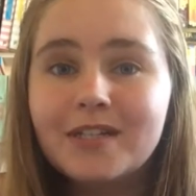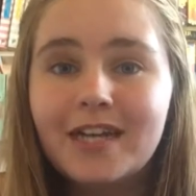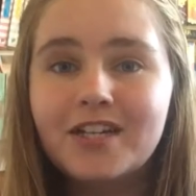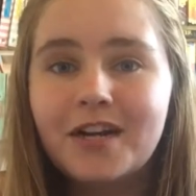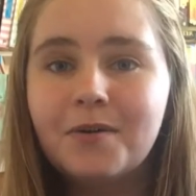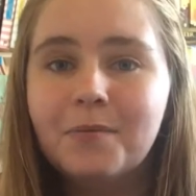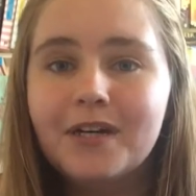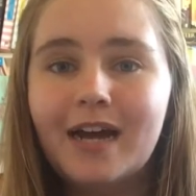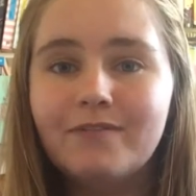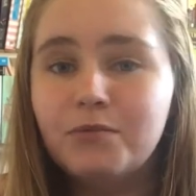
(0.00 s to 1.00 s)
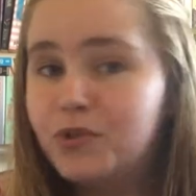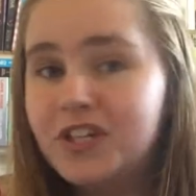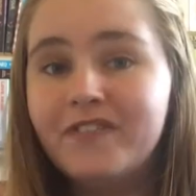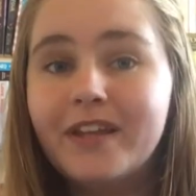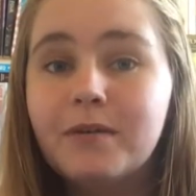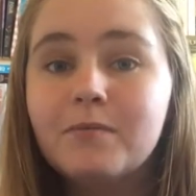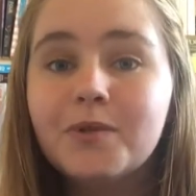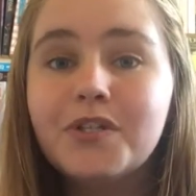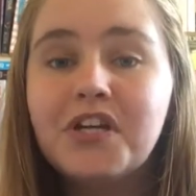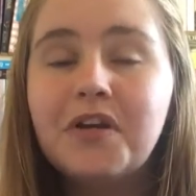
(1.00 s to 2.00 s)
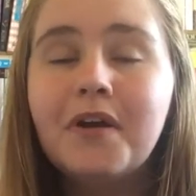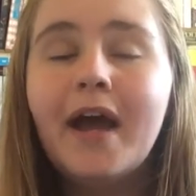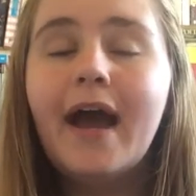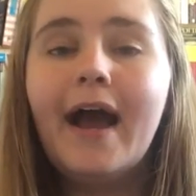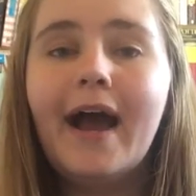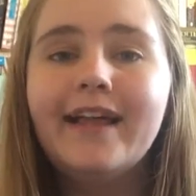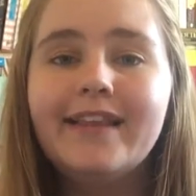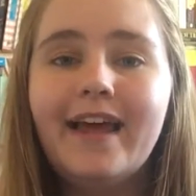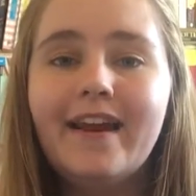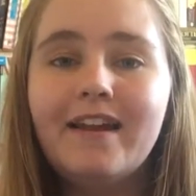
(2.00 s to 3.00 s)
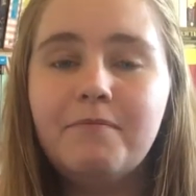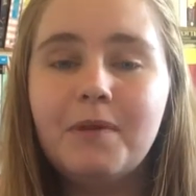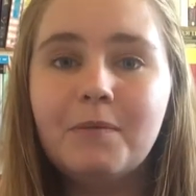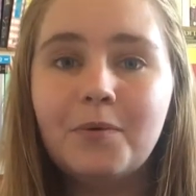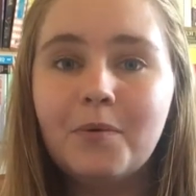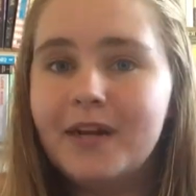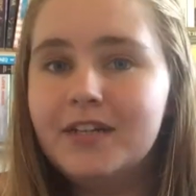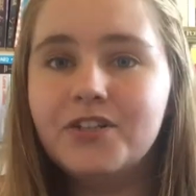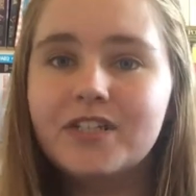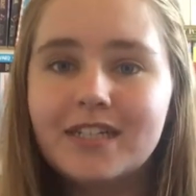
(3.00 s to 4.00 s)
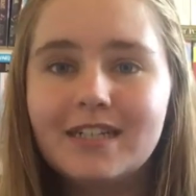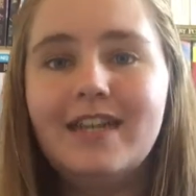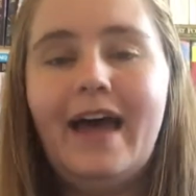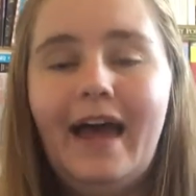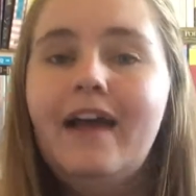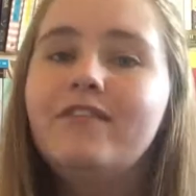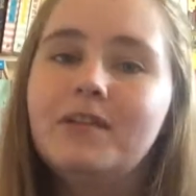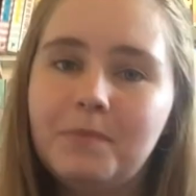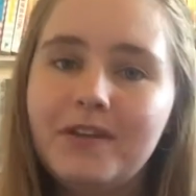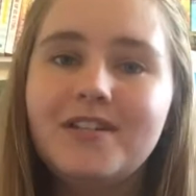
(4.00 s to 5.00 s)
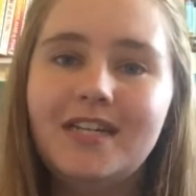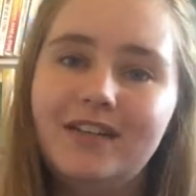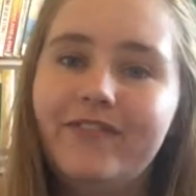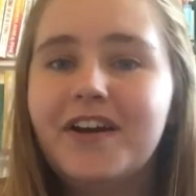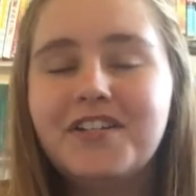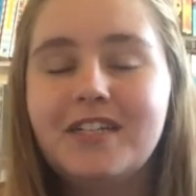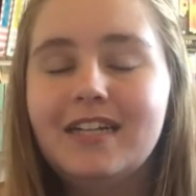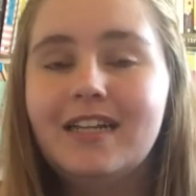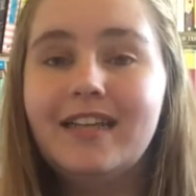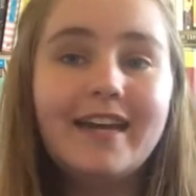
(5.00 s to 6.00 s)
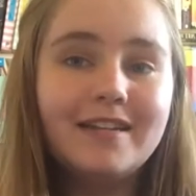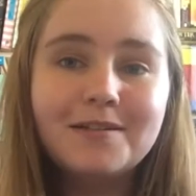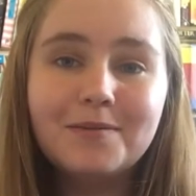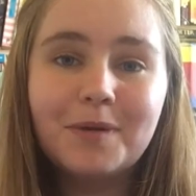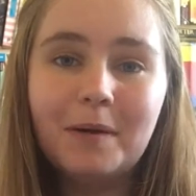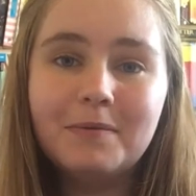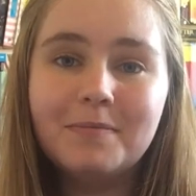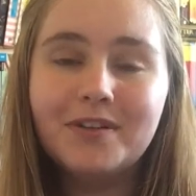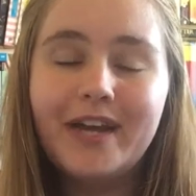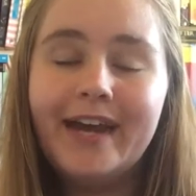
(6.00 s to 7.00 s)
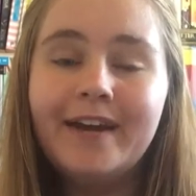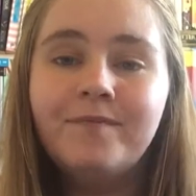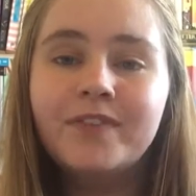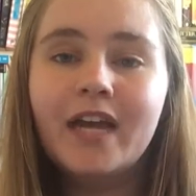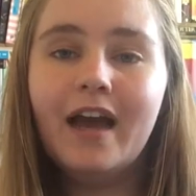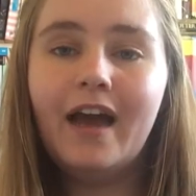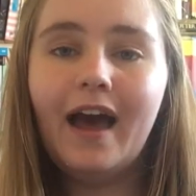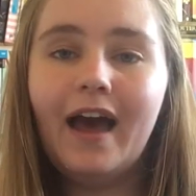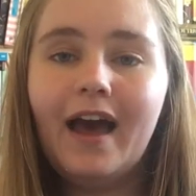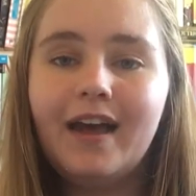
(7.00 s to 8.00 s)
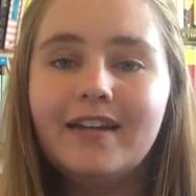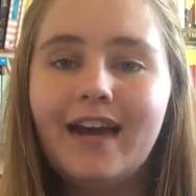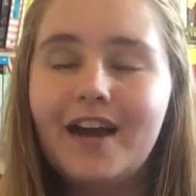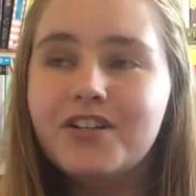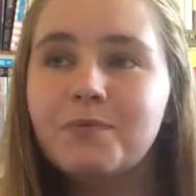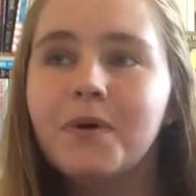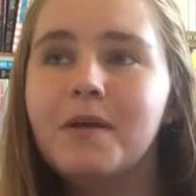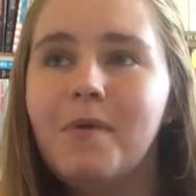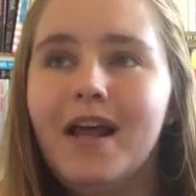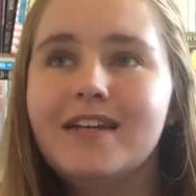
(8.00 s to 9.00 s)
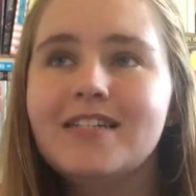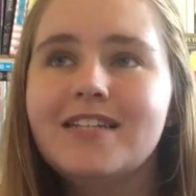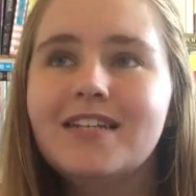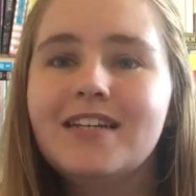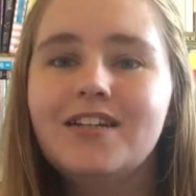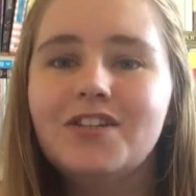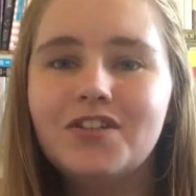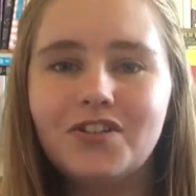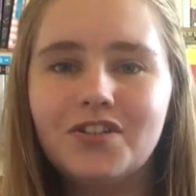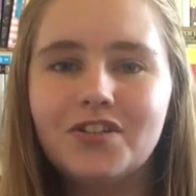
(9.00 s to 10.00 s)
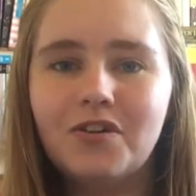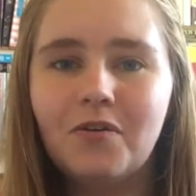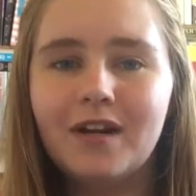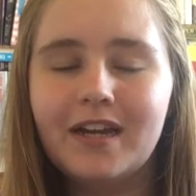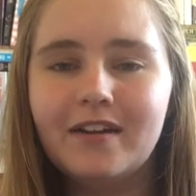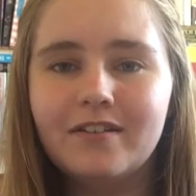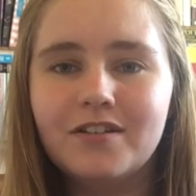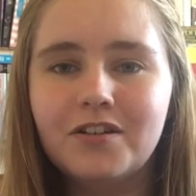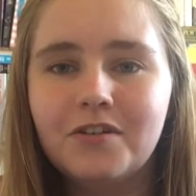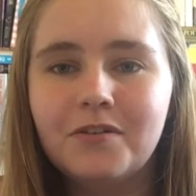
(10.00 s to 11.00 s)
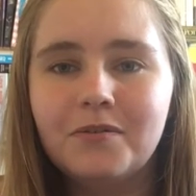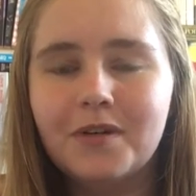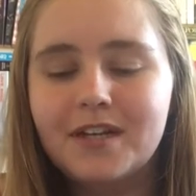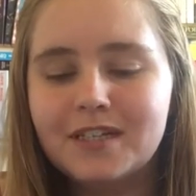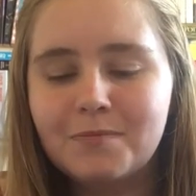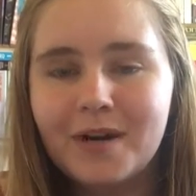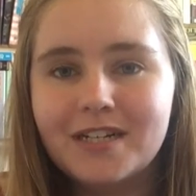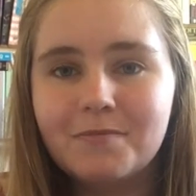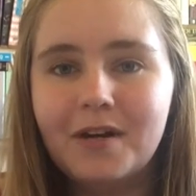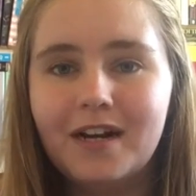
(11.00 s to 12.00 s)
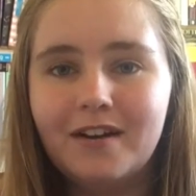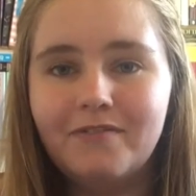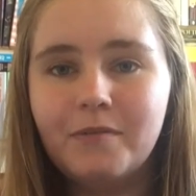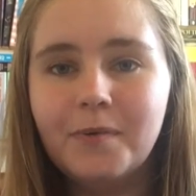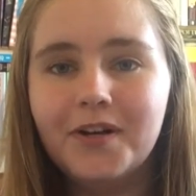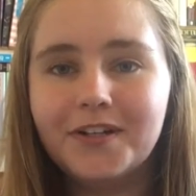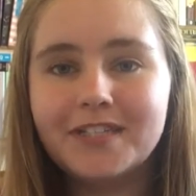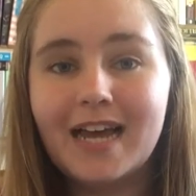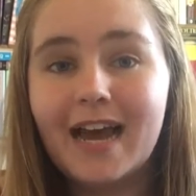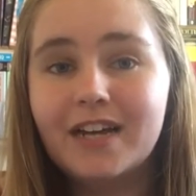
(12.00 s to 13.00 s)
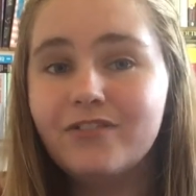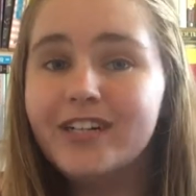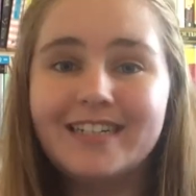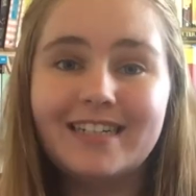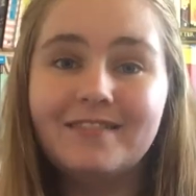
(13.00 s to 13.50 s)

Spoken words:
on that channel wouldn't have to watch it if they didn't want to, and then if people weren't interested in the hair and the beauty and the fashion, then they can subscribe to me on here. And yeah, I just wanted a place just solely to express my love for books and reading.